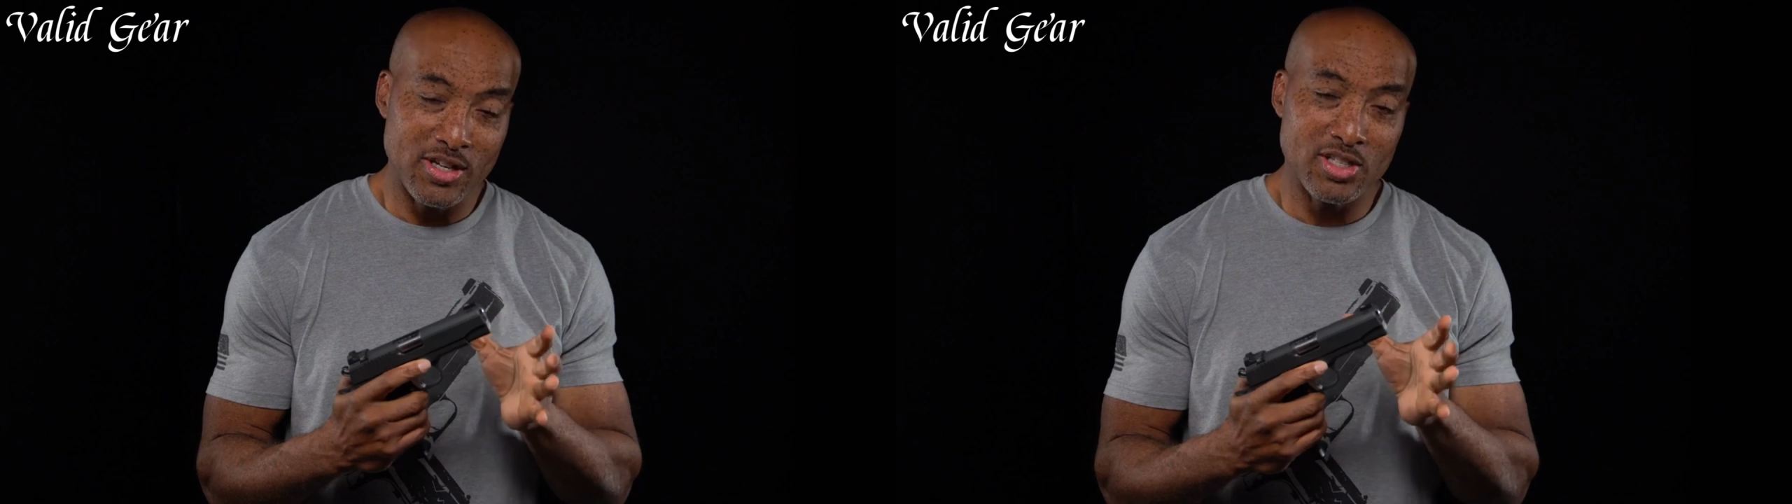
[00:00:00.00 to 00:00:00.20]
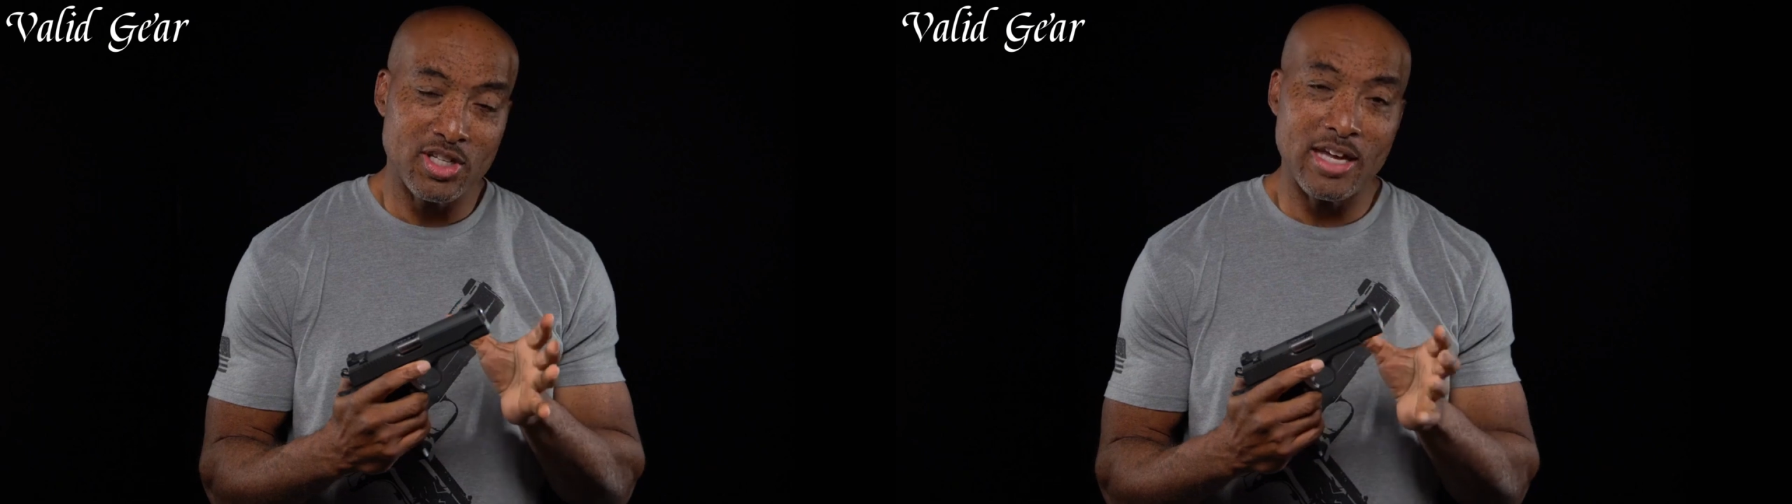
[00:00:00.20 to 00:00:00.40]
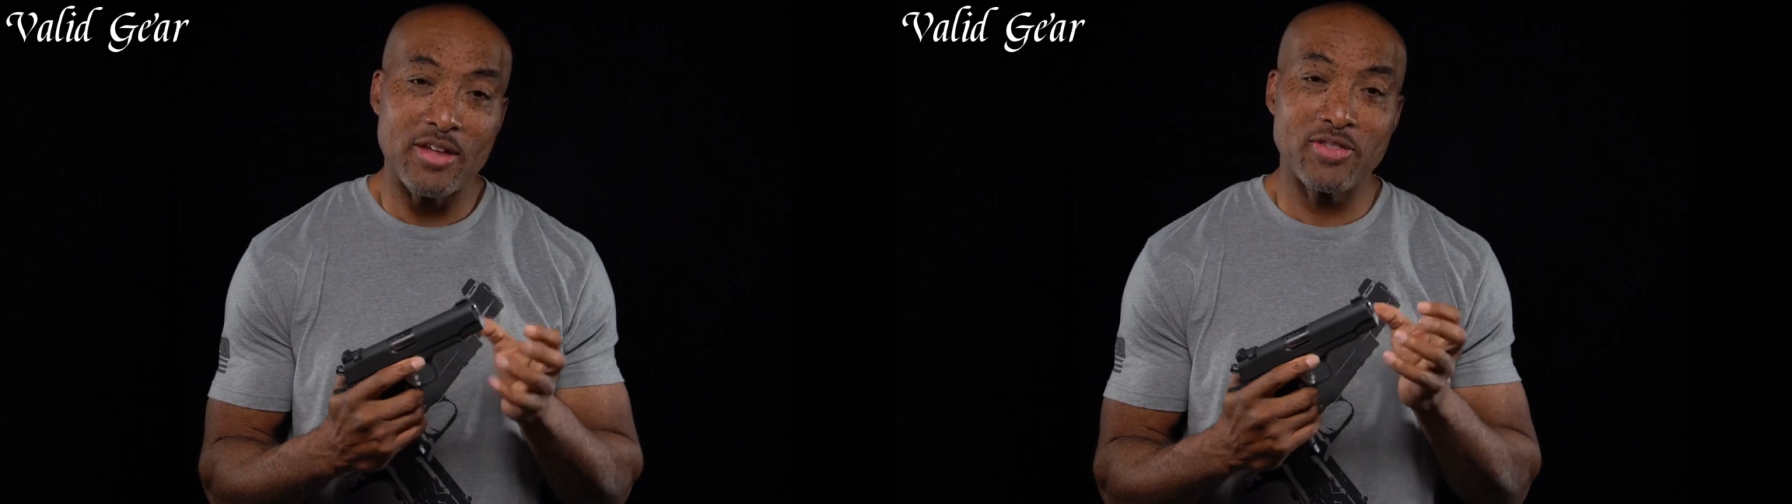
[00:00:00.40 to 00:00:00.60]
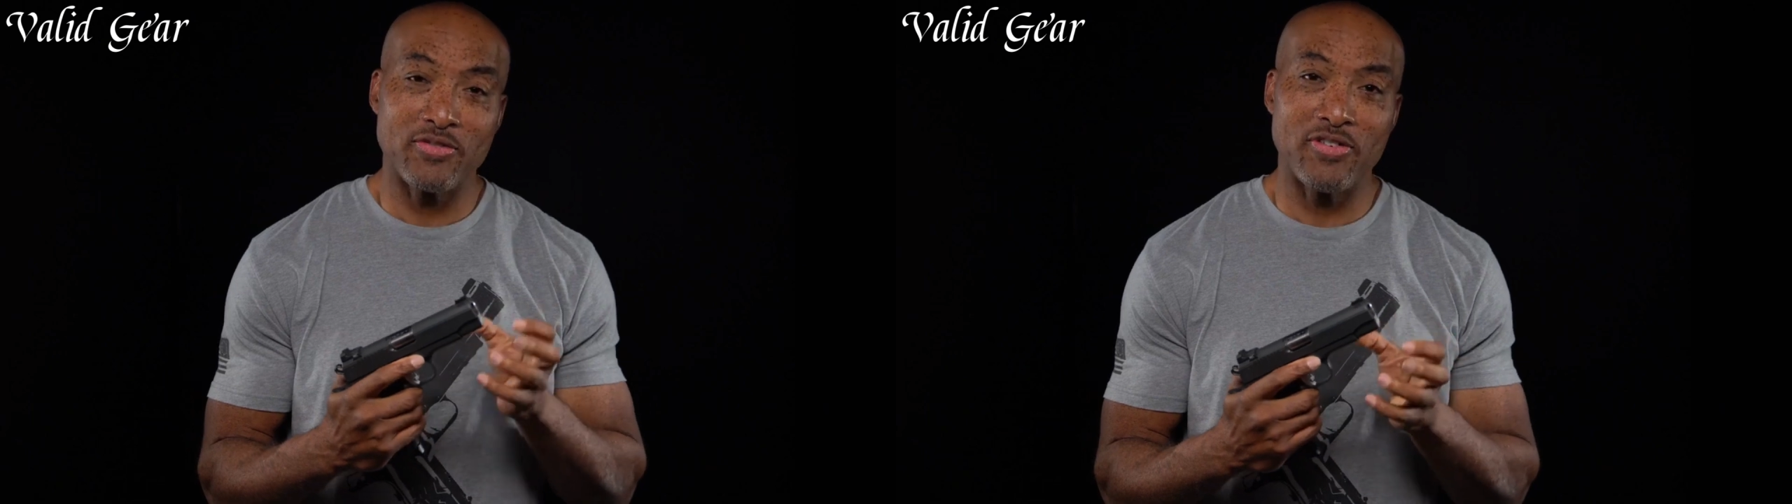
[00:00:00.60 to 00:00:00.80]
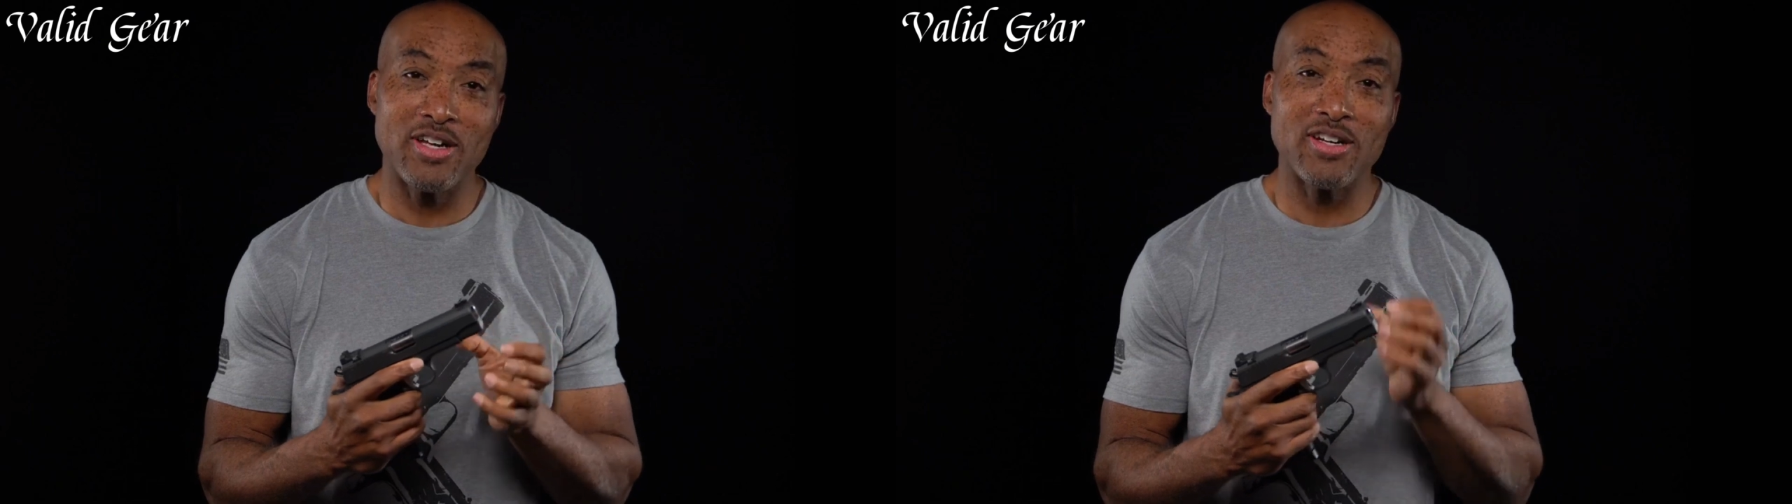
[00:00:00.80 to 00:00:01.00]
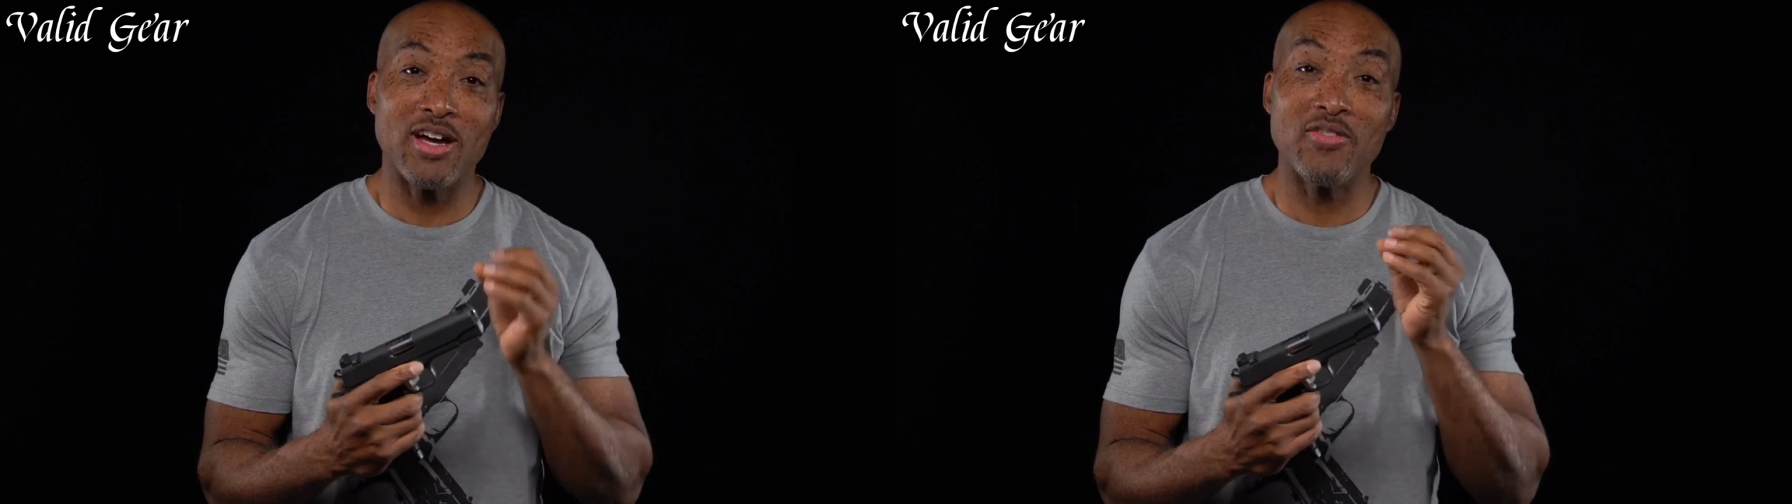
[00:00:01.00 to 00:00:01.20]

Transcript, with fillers: controlled and comfortable